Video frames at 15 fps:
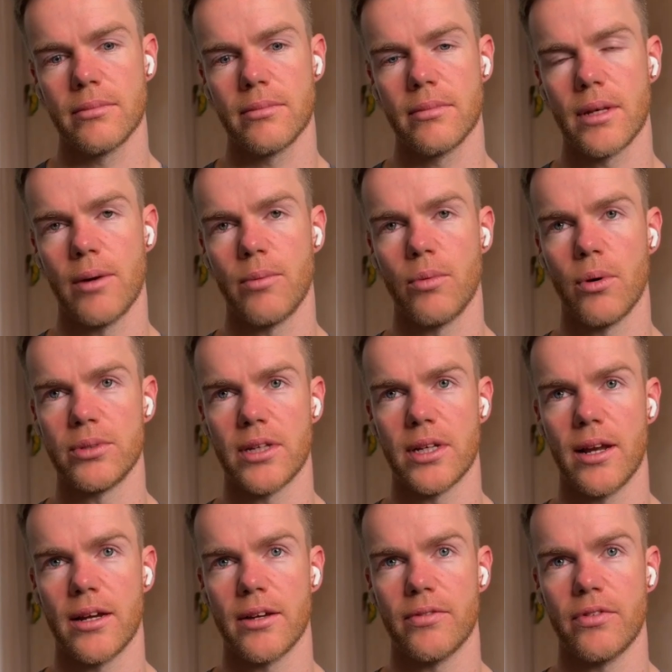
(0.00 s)
And what was it
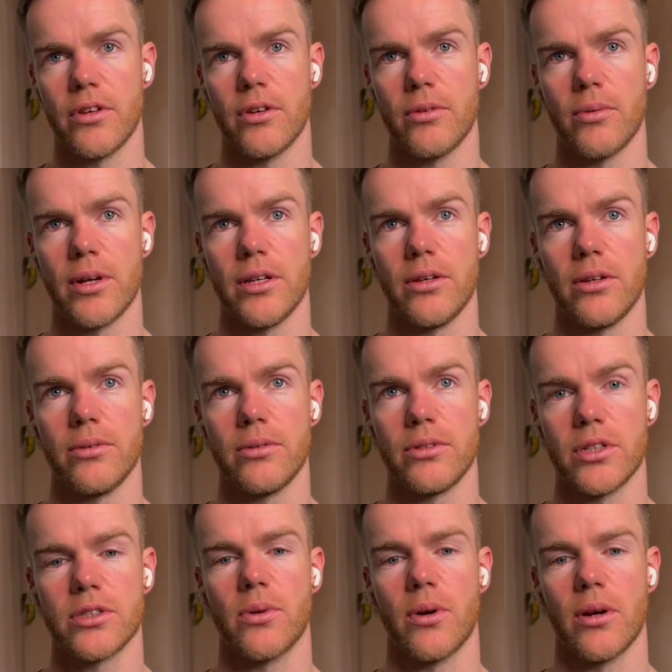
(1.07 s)
like for you when you
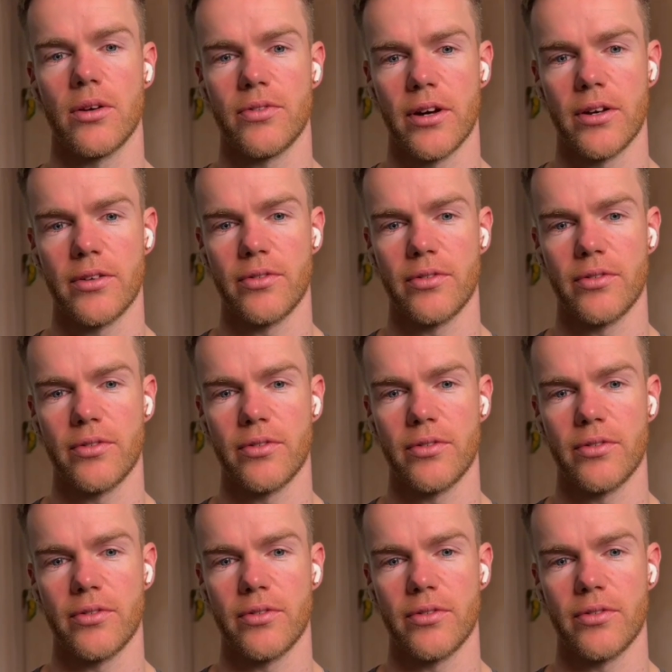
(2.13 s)
just qualified,